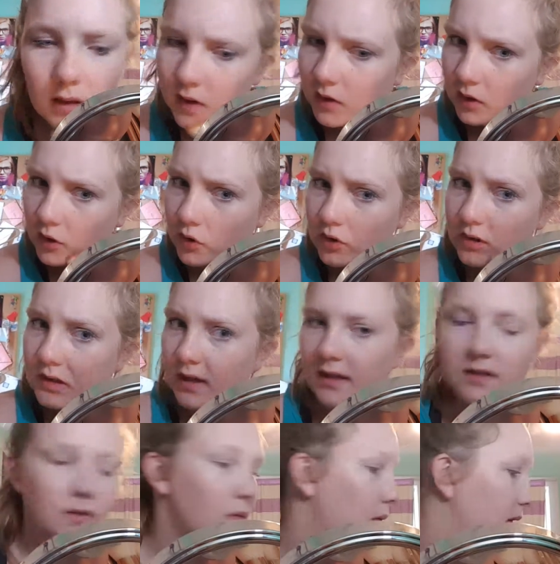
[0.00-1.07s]
it usually
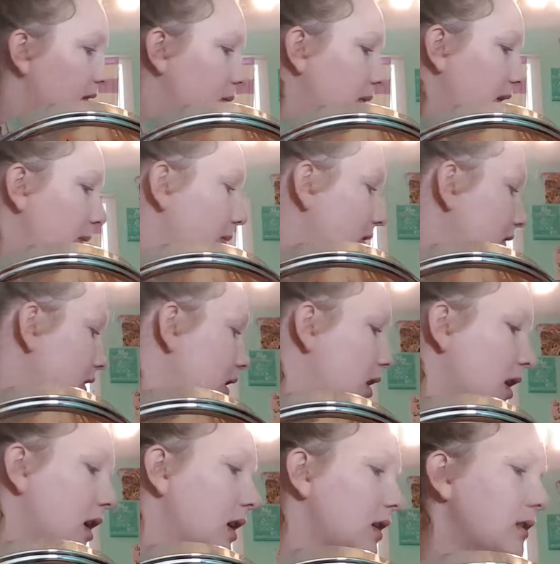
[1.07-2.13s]
does with the beauty blender.
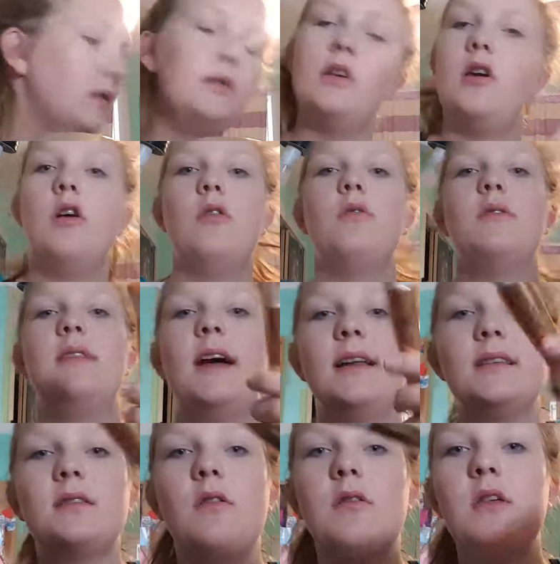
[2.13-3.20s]
So
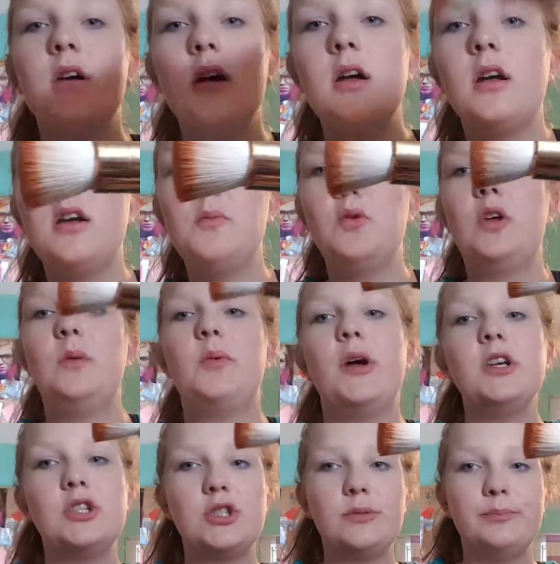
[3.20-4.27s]
that's the kabuki
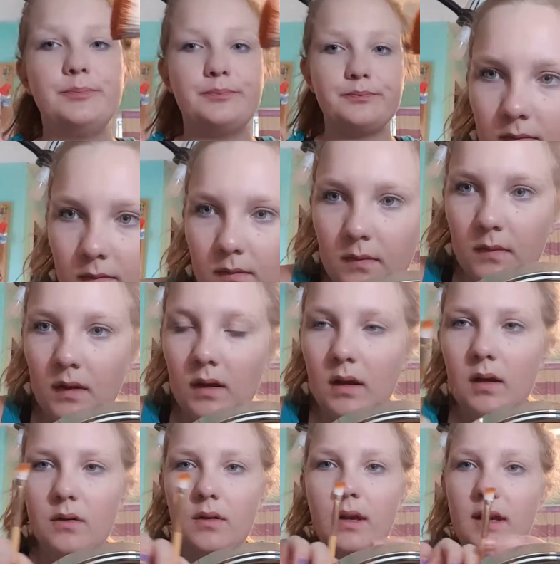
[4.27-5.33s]
brush.
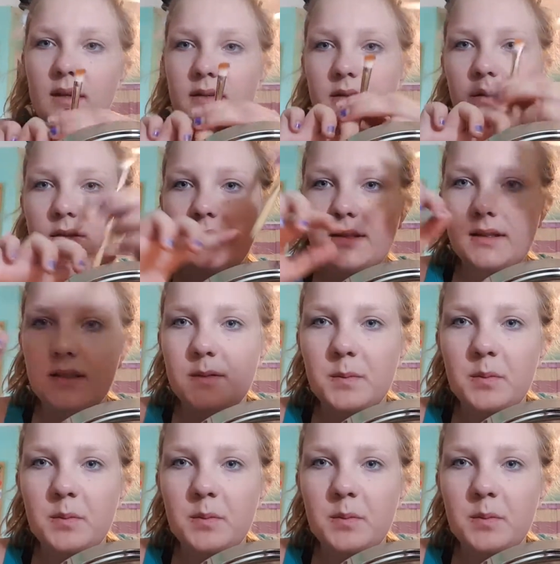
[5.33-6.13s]
Okay, so see this